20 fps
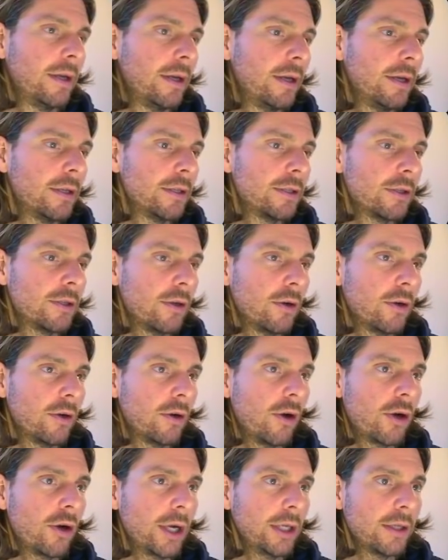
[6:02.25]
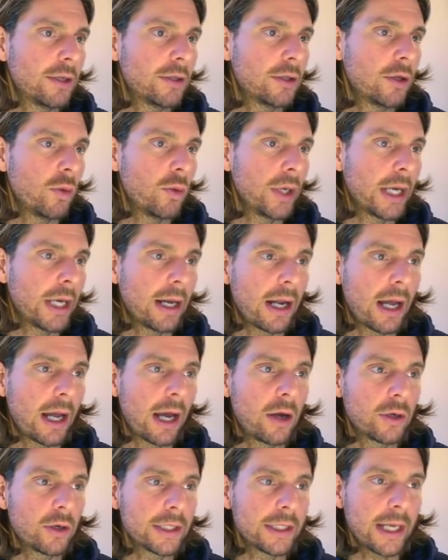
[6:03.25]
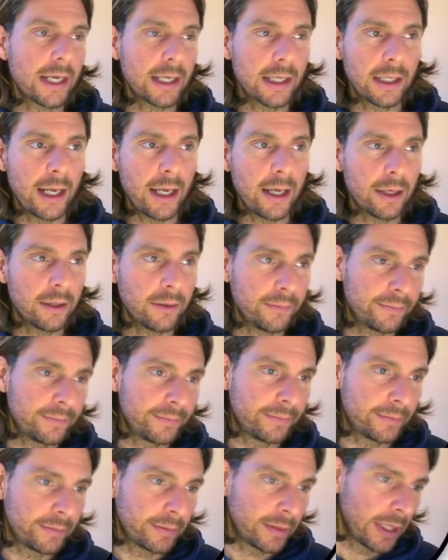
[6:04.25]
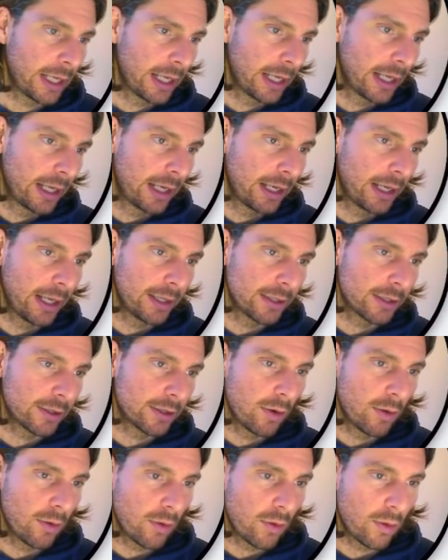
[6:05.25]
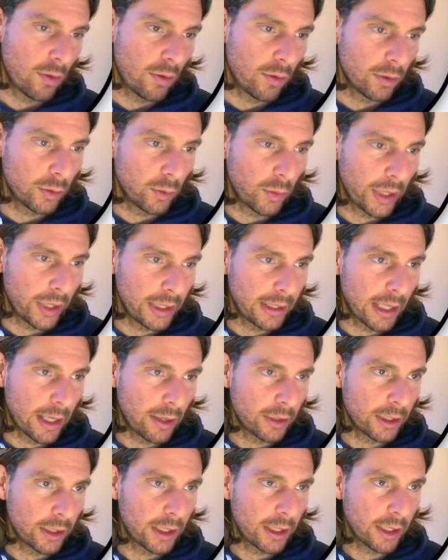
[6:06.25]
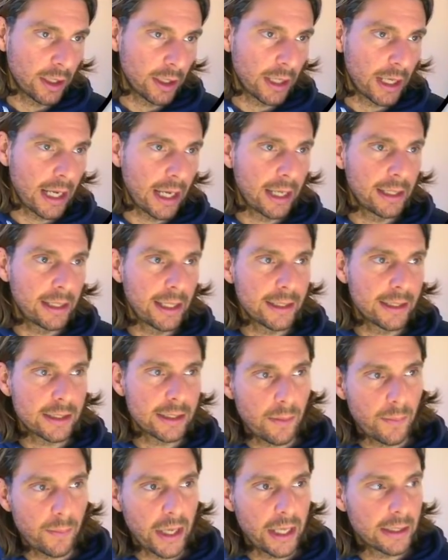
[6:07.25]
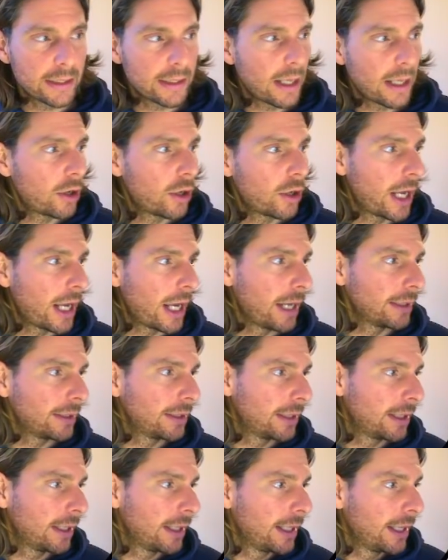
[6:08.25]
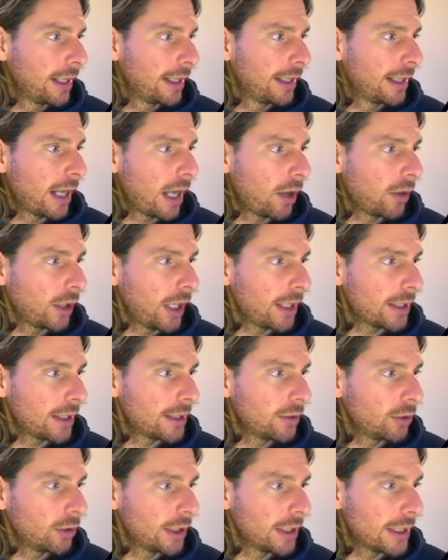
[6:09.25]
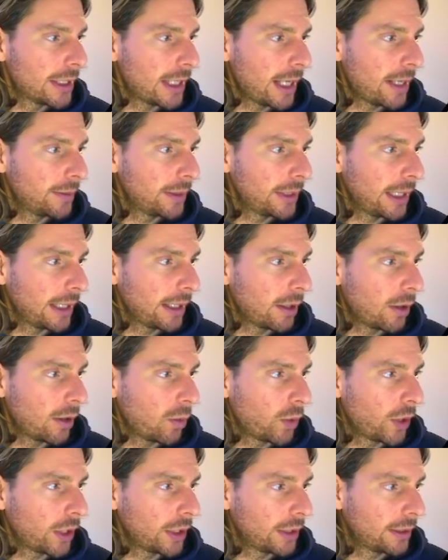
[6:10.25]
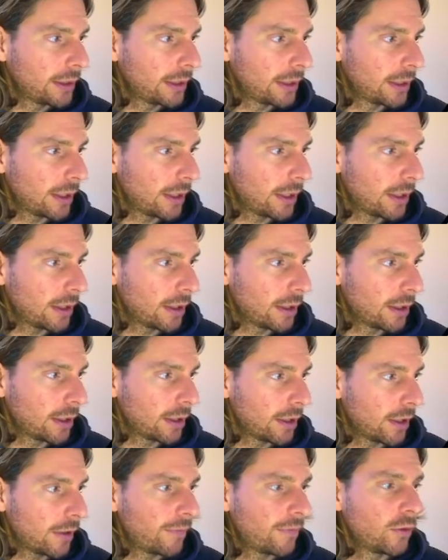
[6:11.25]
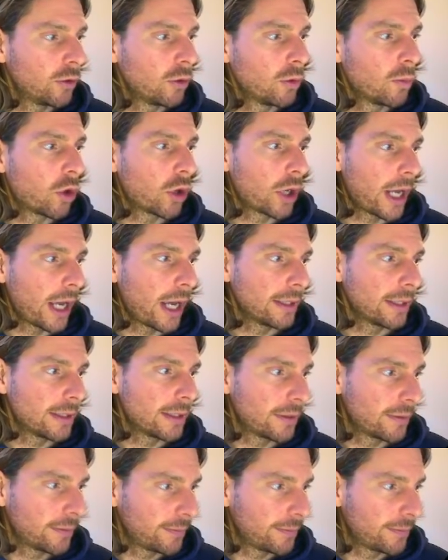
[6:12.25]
So all right, so we got our second layer. Let's go all the way down here and let's paste our hat. Now let's do the same thing with a few more hats.